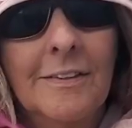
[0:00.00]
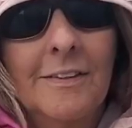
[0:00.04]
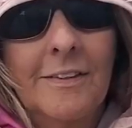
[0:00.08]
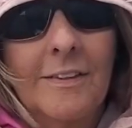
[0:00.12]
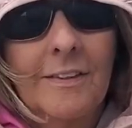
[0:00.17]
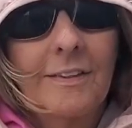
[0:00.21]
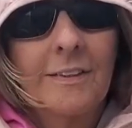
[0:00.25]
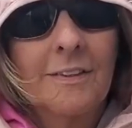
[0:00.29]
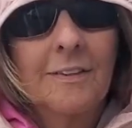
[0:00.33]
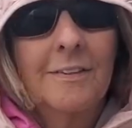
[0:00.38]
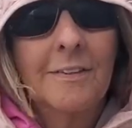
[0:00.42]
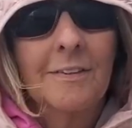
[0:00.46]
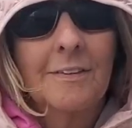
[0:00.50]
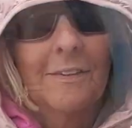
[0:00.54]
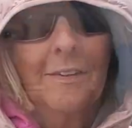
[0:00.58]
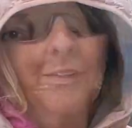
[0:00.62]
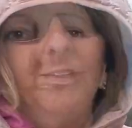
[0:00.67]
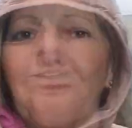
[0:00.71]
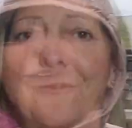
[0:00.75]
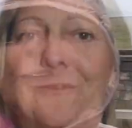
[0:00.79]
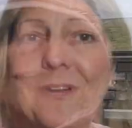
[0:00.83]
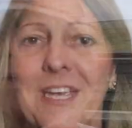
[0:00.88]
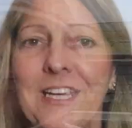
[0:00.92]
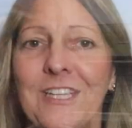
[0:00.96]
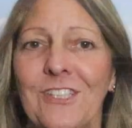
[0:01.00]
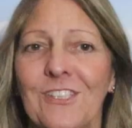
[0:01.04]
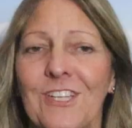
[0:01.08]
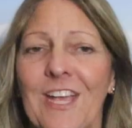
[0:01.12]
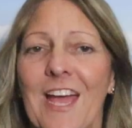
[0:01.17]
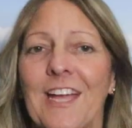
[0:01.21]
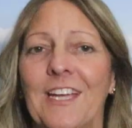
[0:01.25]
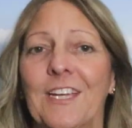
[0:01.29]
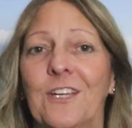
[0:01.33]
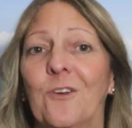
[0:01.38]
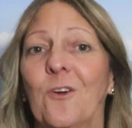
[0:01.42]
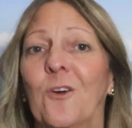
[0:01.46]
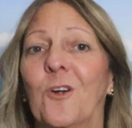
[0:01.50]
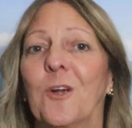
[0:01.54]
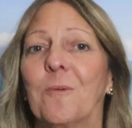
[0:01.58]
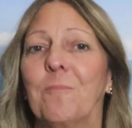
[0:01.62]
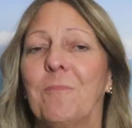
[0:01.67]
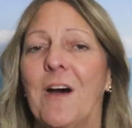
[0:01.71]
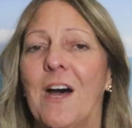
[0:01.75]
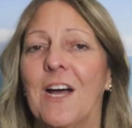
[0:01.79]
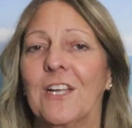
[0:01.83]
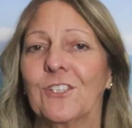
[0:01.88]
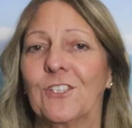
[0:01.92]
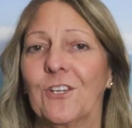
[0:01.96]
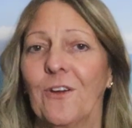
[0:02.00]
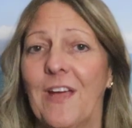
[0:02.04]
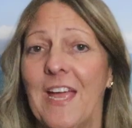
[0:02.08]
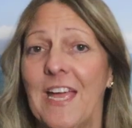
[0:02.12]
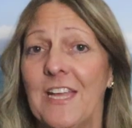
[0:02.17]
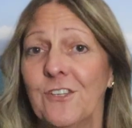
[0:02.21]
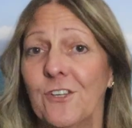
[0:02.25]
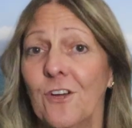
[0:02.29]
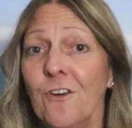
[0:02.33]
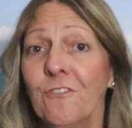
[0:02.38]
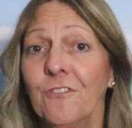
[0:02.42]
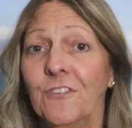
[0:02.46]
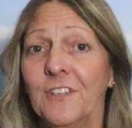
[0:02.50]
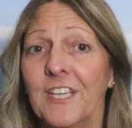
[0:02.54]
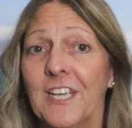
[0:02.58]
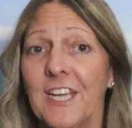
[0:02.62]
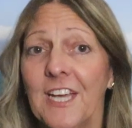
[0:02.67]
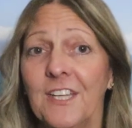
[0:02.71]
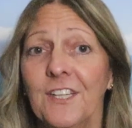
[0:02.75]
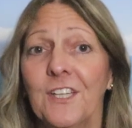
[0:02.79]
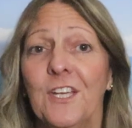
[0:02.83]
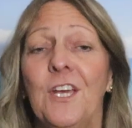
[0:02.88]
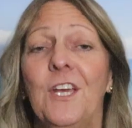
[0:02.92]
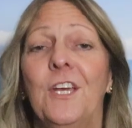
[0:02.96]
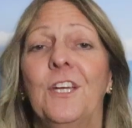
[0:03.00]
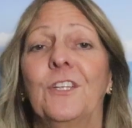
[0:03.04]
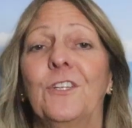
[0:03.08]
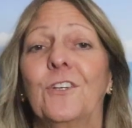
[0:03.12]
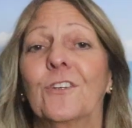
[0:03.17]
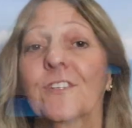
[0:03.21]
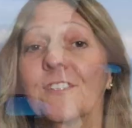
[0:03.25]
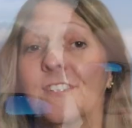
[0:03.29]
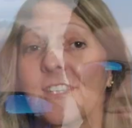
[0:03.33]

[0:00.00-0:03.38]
by bringing a rain jacket or a poncho. And don't forget your